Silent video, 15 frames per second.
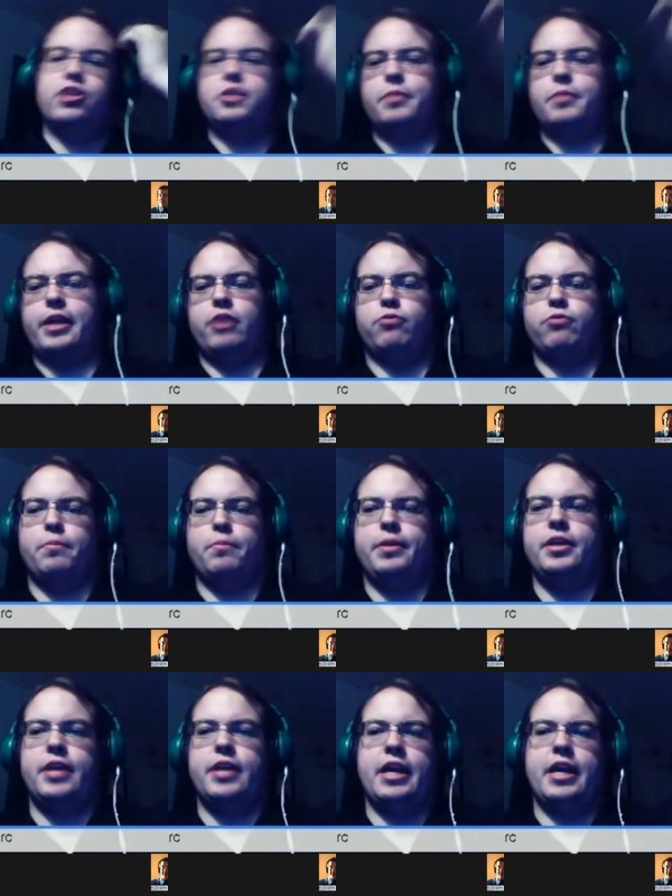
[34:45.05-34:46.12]
but I'll
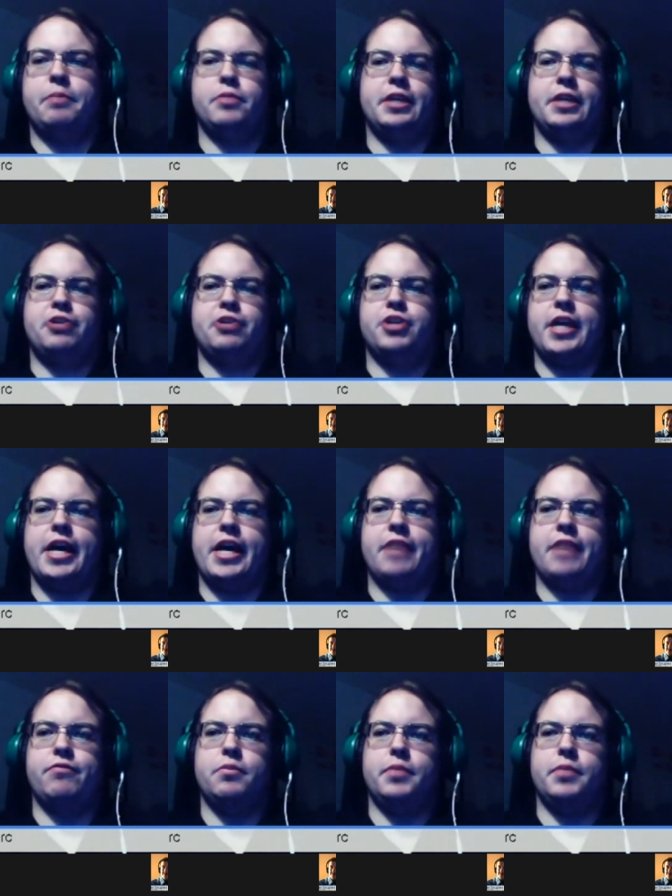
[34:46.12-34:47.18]
repeat a prediction I had
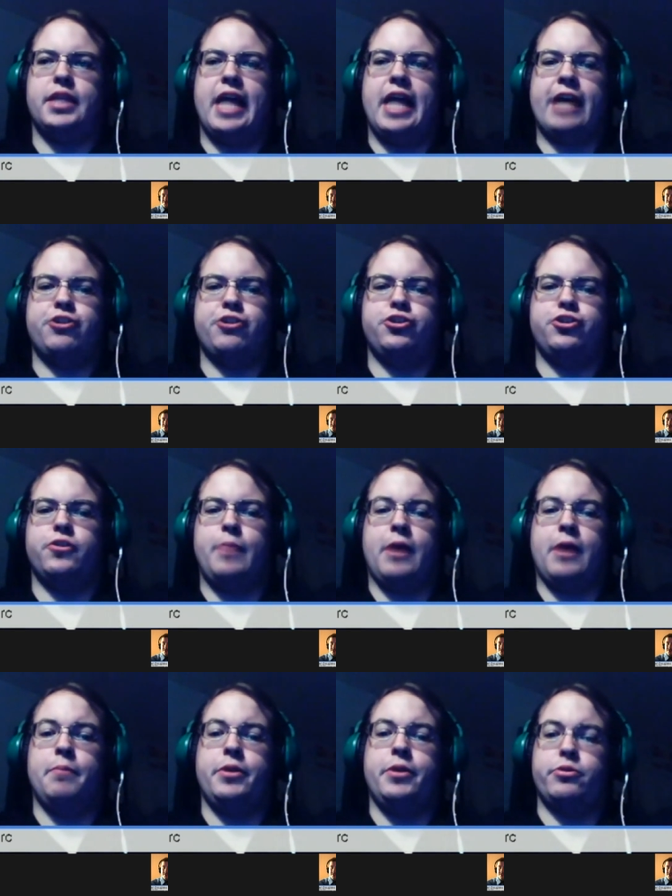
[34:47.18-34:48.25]
from last year
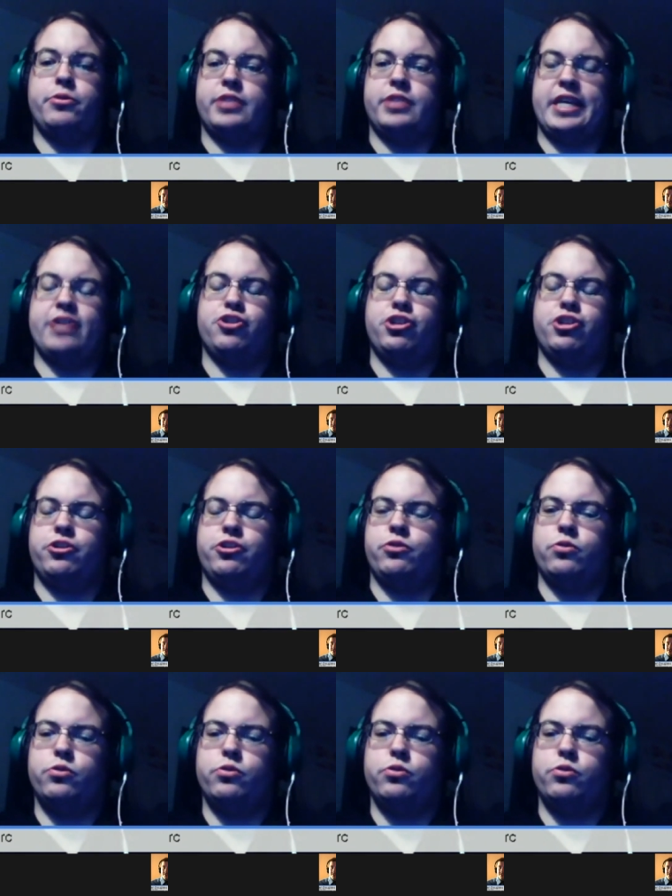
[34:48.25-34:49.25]
about Mirror's Edge 2.